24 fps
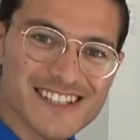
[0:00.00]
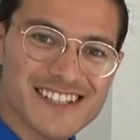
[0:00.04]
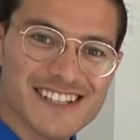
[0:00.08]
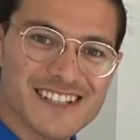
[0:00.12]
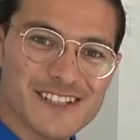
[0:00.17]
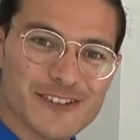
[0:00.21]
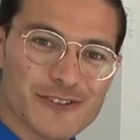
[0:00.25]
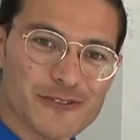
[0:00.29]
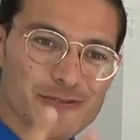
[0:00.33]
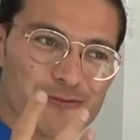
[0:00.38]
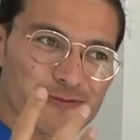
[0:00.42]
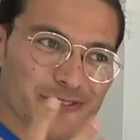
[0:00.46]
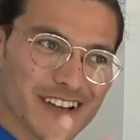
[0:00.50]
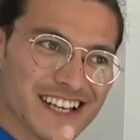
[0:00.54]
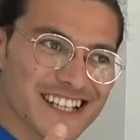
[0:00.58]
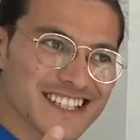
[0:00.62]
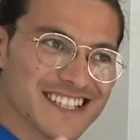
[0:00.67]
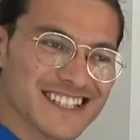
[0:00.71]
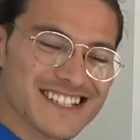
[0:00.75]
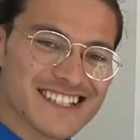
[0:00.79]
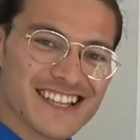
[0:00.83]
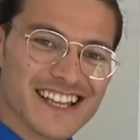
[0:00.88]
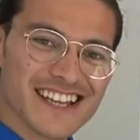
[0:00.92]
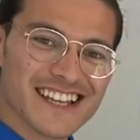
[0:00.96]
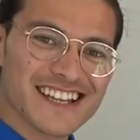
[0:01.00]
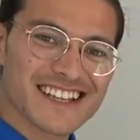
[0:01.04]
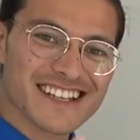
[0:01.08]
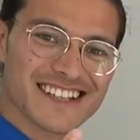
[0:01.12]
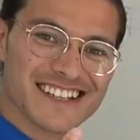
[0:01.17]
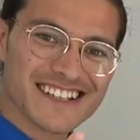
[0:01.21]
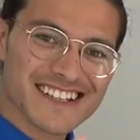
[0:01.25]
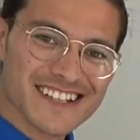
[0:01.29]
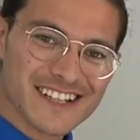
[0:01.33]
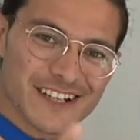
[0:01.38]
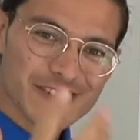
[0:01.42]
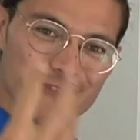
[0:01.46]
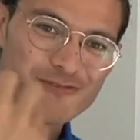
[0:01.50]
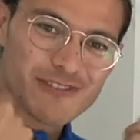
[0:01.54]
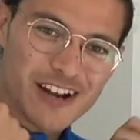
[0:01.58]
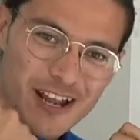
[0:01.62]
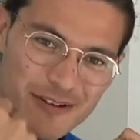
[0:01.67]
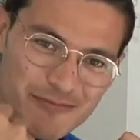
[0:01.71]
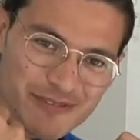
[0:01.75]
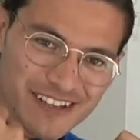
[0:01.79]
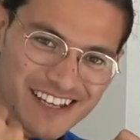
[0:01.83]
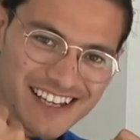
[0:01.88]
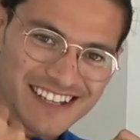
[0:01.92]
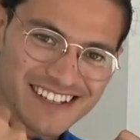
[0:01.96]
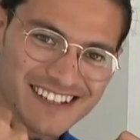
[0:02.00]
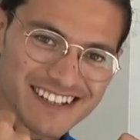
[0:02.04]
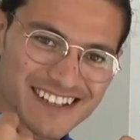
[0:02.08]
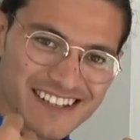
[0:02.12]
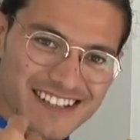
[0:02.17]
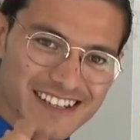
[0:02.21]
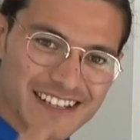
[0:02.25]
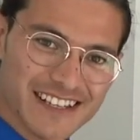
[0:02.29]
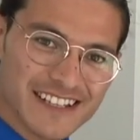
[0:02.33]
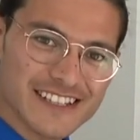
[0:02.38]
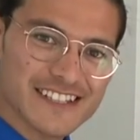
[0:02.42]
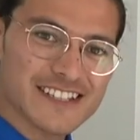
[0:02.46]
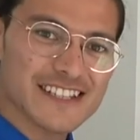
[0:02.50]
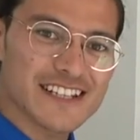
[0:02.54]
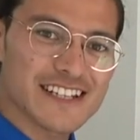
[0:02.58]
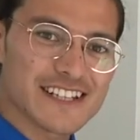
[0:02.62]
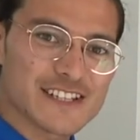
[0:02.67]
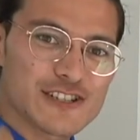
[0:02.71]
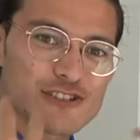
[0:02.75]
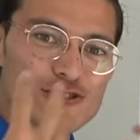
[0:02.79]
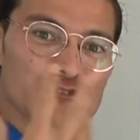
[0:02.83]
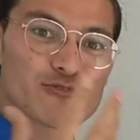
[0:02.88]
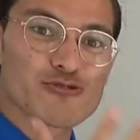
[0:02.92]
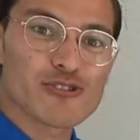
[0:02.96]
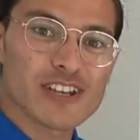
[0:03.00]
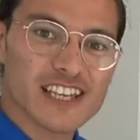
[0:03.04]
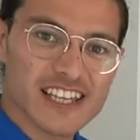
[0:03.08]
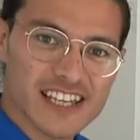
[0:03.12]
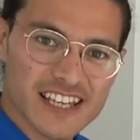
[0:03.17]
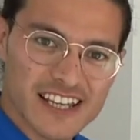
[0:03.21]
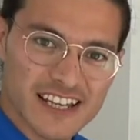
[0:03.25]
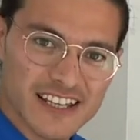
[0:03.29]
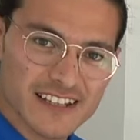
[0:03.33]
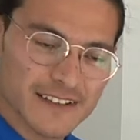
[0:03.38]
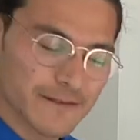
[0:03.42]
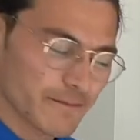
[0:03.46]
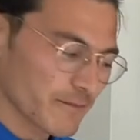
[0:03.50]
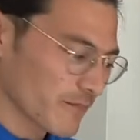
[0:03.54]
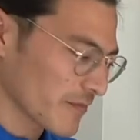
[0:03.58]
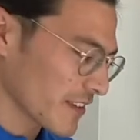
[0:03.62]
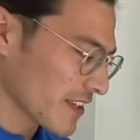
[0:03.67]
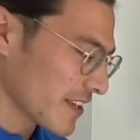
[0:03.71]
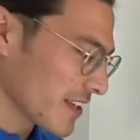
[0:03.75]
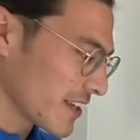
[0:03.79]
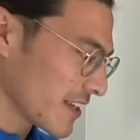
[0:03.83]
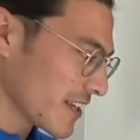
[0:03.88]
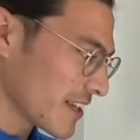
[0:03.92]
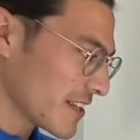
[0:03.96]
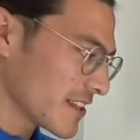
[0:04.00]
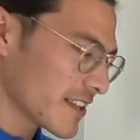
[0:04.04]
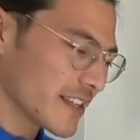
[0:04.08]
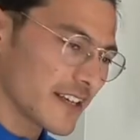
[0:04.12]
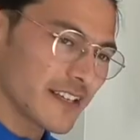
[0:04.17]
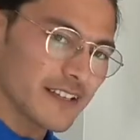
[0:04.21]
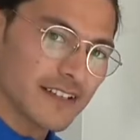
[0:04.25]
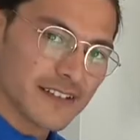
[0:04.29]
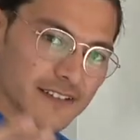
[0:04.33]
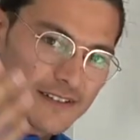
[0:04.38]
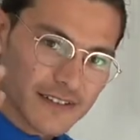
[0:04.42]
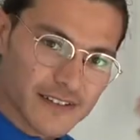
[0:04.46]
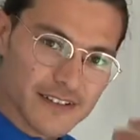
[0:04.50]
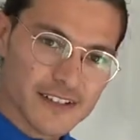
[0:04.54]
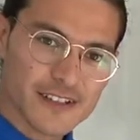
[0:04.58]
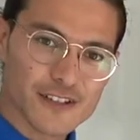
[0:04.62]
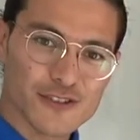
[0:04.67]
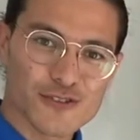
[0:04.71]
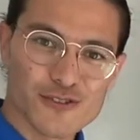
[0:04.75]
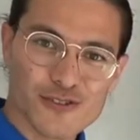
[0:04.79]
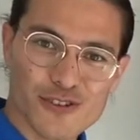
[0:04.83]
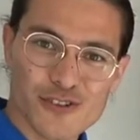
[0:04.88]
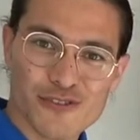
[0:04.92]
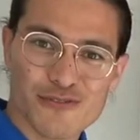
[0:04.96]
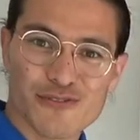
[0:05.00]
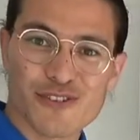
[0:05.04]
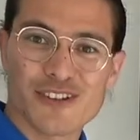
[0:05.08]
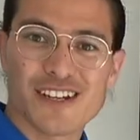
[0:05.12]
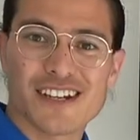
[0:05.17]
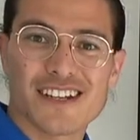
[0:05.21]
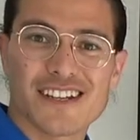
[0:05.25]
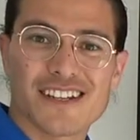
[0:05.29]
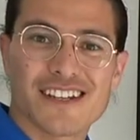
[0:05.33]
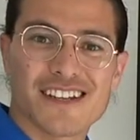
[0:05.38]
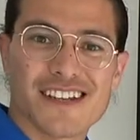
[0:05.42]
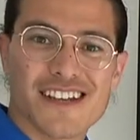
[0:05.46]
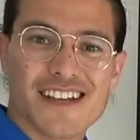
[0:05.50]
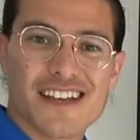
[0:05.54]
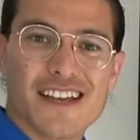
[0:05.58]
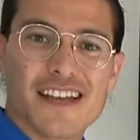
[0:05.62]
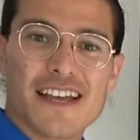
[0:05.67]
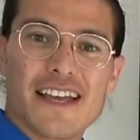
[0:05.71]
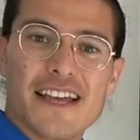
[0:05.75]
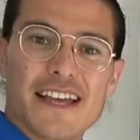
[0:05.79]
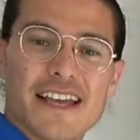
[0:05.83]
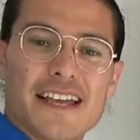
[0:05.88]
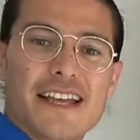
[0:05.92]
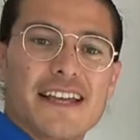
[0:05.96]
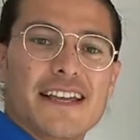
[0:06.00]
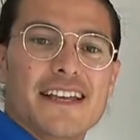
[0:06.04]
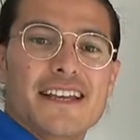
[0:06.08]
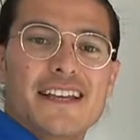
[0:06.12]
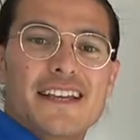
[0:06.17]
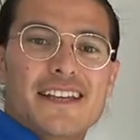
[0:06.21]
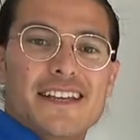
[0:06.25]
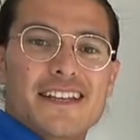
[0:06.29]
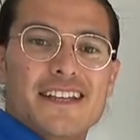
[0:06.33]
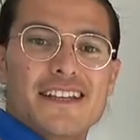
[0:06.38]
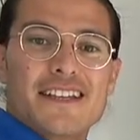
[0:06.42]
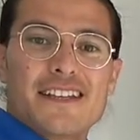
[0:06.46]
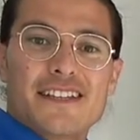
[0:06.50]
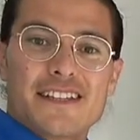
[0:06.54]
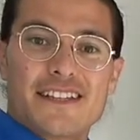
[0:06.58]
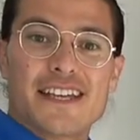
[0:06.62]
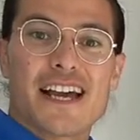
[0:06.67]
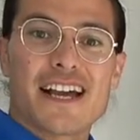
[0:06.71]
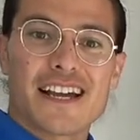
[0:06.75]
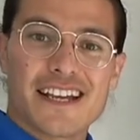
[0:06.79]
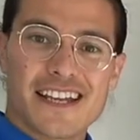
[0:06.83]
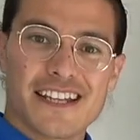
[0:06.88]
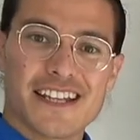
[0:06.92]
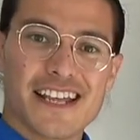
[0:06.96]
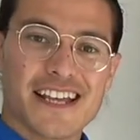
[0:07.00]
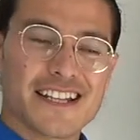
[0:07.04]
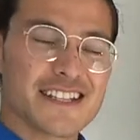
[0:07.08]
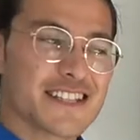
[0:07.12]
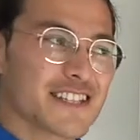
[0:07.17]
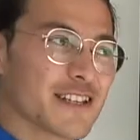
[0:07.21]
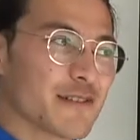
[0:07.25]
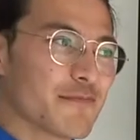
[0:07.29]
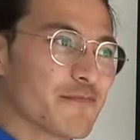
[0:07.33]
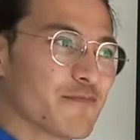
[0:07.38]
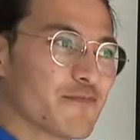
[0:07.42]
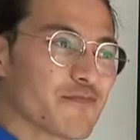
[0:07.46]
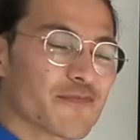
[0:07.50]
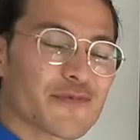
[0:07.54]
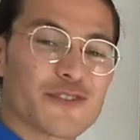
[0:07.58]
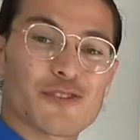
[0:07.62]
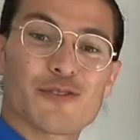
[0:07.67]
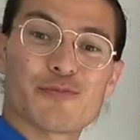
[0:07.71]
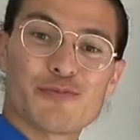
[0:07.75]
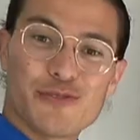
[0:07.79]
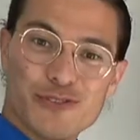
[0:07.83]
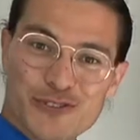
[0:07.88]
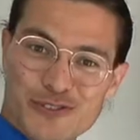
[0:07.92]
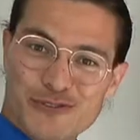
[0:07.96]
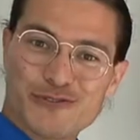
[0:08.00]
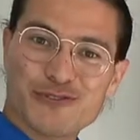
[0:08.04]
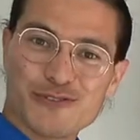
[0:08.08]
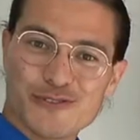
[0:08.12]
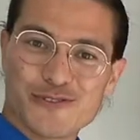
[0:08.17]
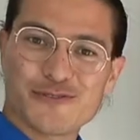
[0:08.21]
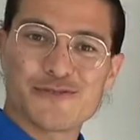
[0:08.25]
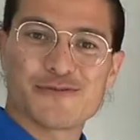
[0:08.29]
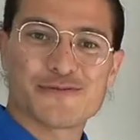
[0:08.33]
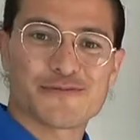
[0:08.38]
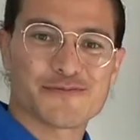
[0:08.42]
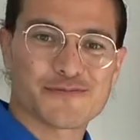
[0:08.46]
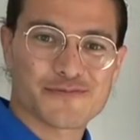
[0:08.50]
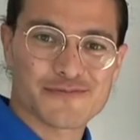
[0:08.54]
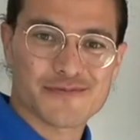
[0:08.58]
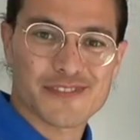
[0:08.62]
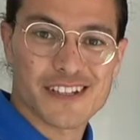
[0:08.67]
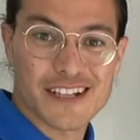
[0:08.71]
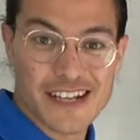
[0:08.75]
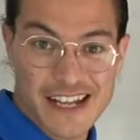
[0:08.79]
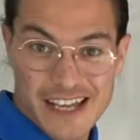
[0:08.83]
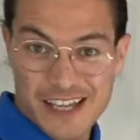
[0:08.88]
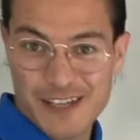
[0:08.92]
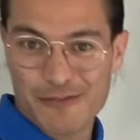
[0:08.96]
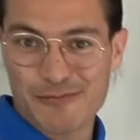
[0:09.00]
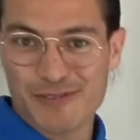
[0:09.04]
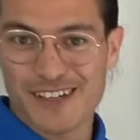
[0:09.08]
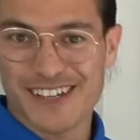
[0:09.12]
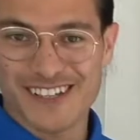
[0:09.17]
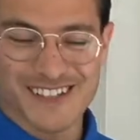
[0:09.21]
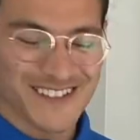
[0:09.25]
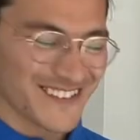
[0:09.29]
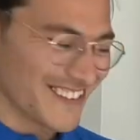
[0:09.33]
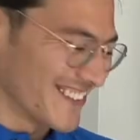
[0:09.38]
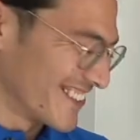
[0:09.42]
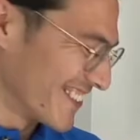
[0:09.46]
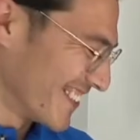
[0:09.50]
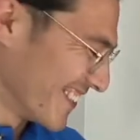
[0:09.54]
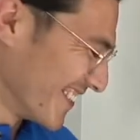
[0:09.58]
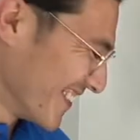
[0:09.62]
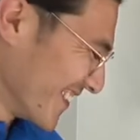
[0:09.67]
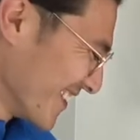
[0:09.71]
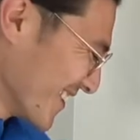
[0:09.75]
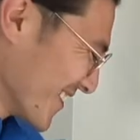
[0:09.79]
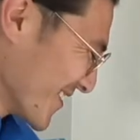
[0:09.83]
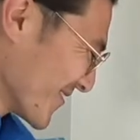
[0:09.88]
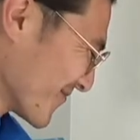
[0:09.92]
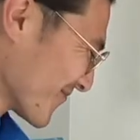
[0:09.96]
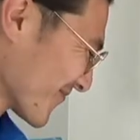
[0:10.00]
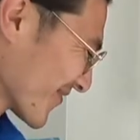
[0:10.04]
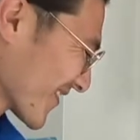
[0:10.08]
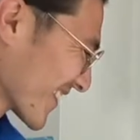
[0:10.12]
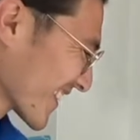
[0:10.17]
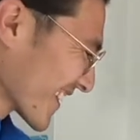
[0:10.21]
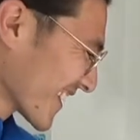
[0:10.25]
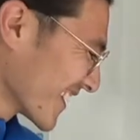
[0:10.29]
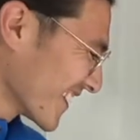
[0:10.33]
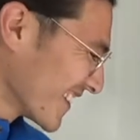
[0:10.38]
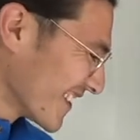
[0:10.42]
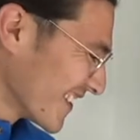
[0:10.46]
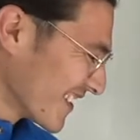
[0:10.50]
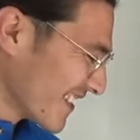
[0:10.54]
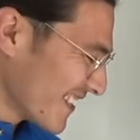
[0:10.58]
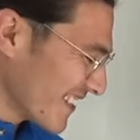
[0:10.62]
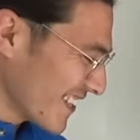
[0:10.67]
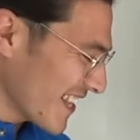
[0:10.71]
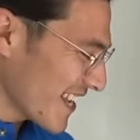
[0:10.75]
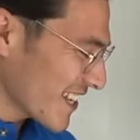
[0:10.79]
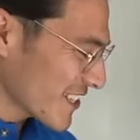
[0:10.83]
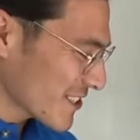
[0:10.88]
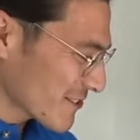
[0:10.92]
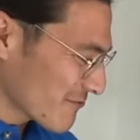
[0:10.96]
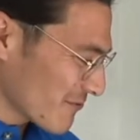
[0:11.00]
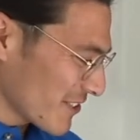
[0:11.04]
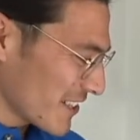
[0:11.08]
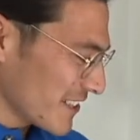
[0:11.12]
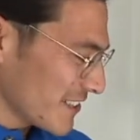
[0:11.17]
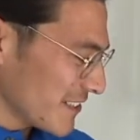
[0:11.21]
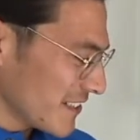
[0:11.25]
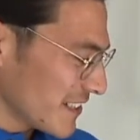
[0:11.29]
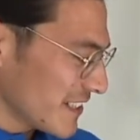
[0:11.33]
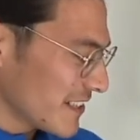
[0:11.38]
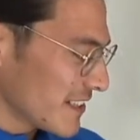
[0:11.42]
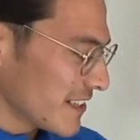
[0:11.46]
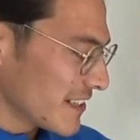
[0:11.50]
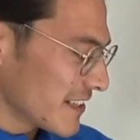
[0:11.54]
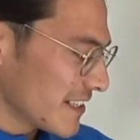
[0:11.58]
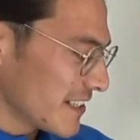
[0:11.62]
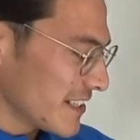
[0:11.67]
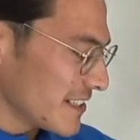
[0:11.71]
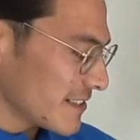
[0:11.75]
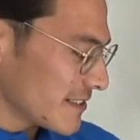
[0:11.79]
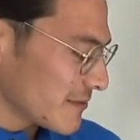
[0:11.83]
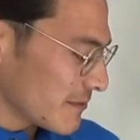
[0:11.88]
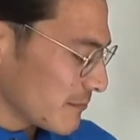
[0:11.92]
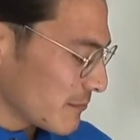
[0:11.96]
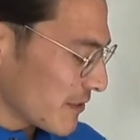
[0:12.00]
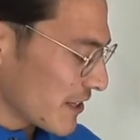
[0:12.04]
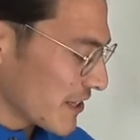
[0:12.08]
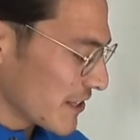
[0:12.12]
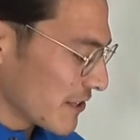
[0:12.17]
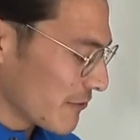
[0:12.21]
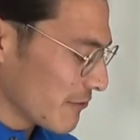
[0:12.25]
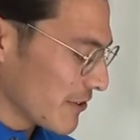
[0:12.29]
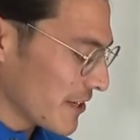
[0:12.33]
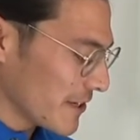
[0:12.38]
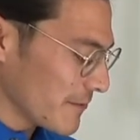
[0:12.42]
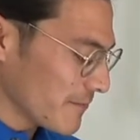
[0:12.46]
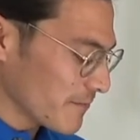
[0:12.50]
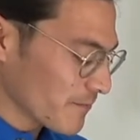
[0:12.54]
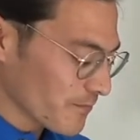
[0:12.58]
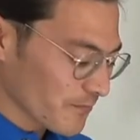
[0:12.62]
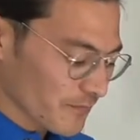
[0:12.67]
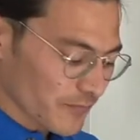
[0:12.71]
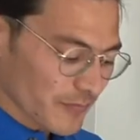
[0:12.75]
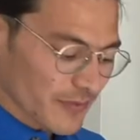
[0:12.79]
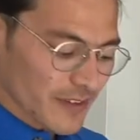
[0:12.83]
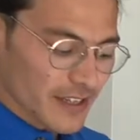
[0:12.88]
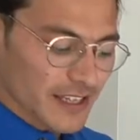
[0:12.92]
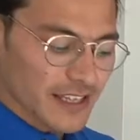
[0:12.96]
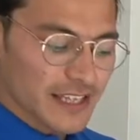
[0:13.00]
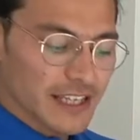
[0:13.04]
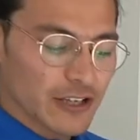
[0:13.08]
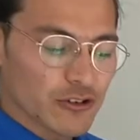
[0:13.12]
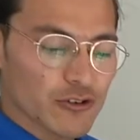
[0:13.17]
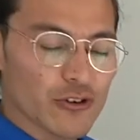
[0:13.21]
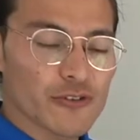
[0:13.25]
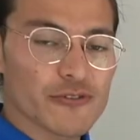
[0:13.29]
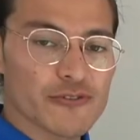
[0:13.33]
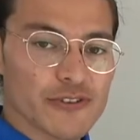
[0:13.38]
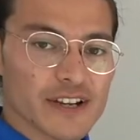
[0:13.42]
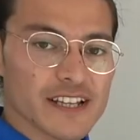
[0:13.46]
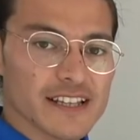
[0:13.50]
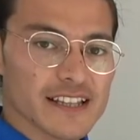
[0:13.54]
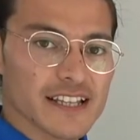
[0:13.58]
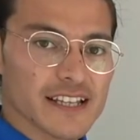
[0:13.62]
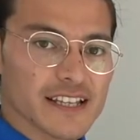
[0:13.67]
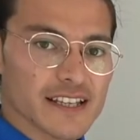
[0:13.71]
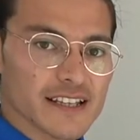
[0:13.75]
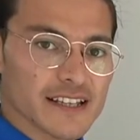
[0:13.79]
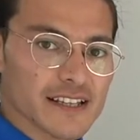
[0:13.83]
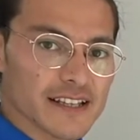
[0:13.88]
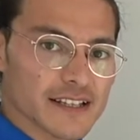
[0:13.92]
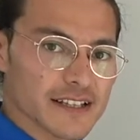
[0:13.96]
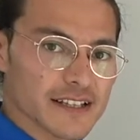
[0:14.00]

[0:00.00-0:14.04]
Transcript: your face is like grabbing it. It's drinking it, and then you're gonna feel young and handsome or beautiful, like me. Next one, this, by the way, eco-friendly.